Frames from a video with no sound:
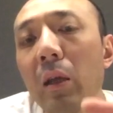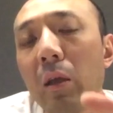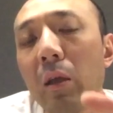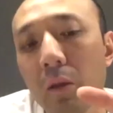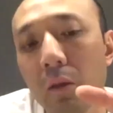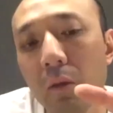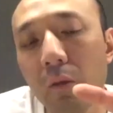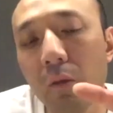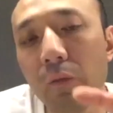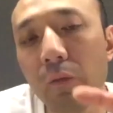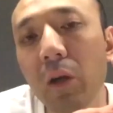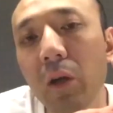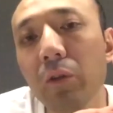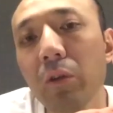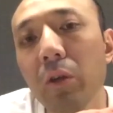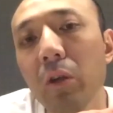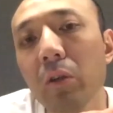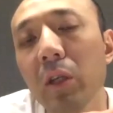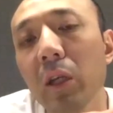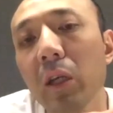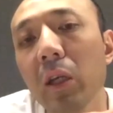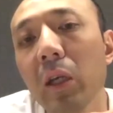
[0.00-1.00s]
find your
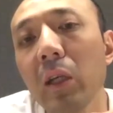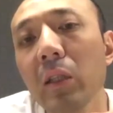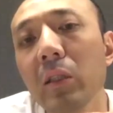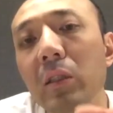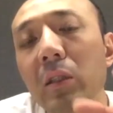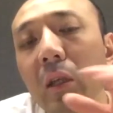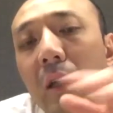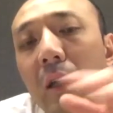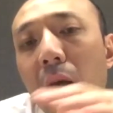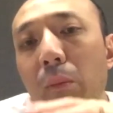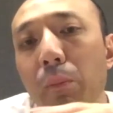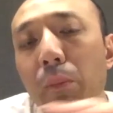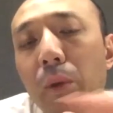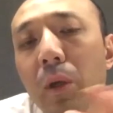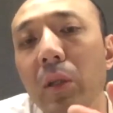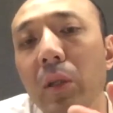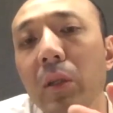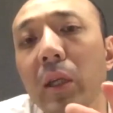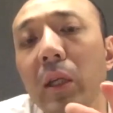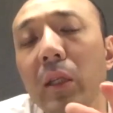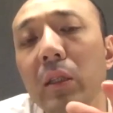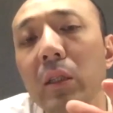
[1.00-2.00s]
tickets,
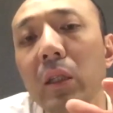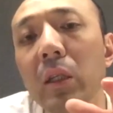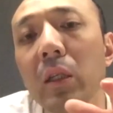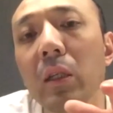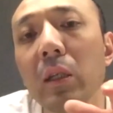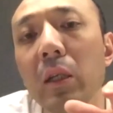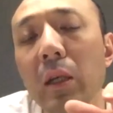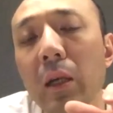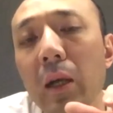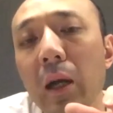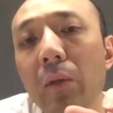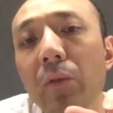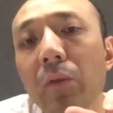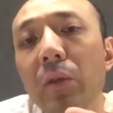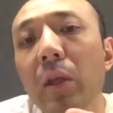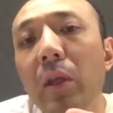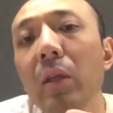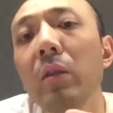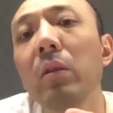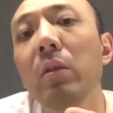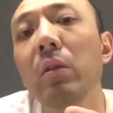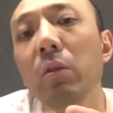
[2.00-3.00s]
burn it, and
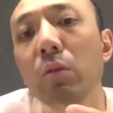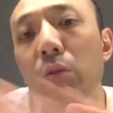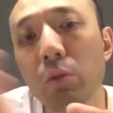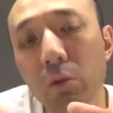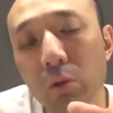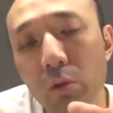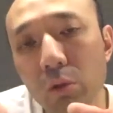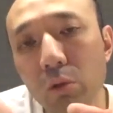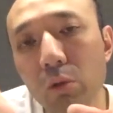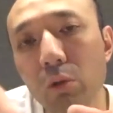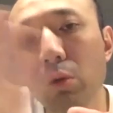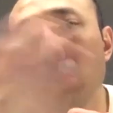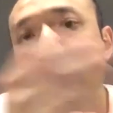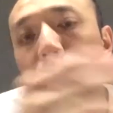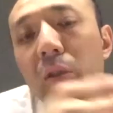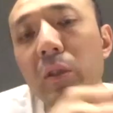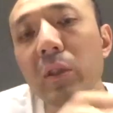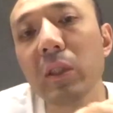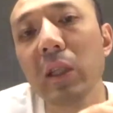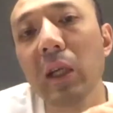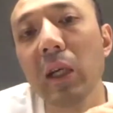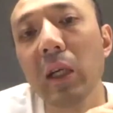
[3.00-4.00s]
then you go
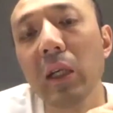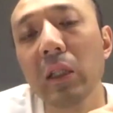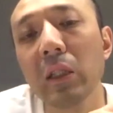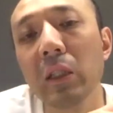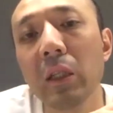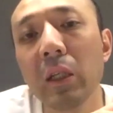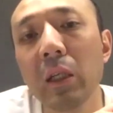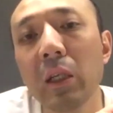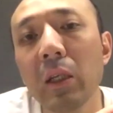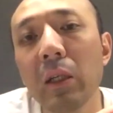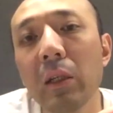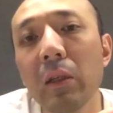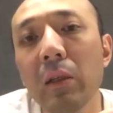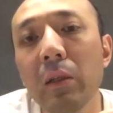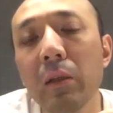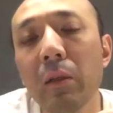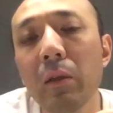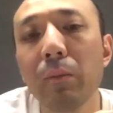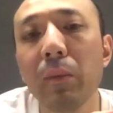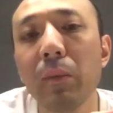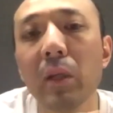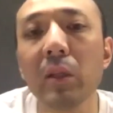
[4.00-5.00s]
inside.
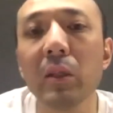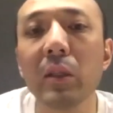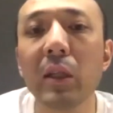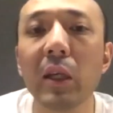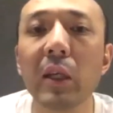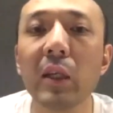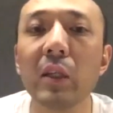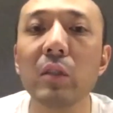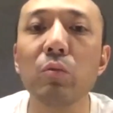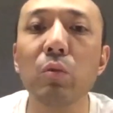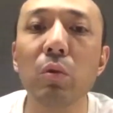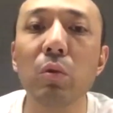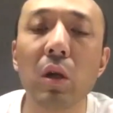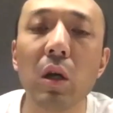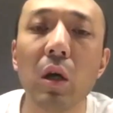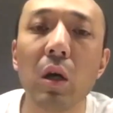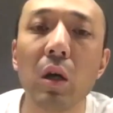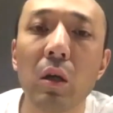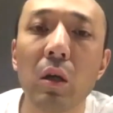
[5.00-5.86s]
But the tickets will go.